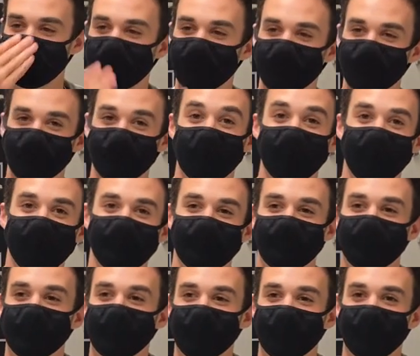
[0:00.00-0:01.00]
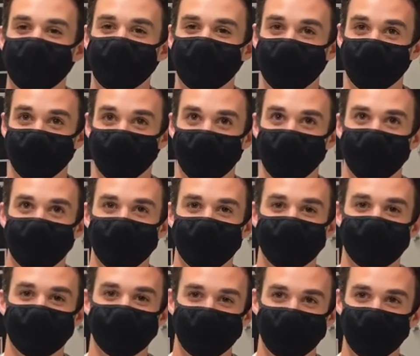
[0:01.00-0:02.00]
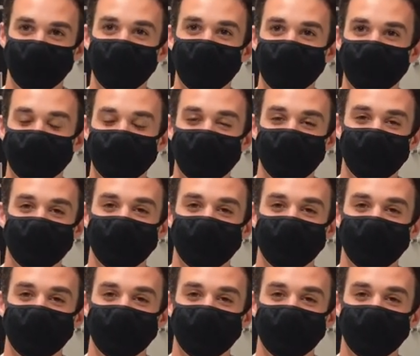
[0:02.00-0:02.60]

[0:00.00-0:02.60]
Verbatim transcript: you can't be within six feet of someone,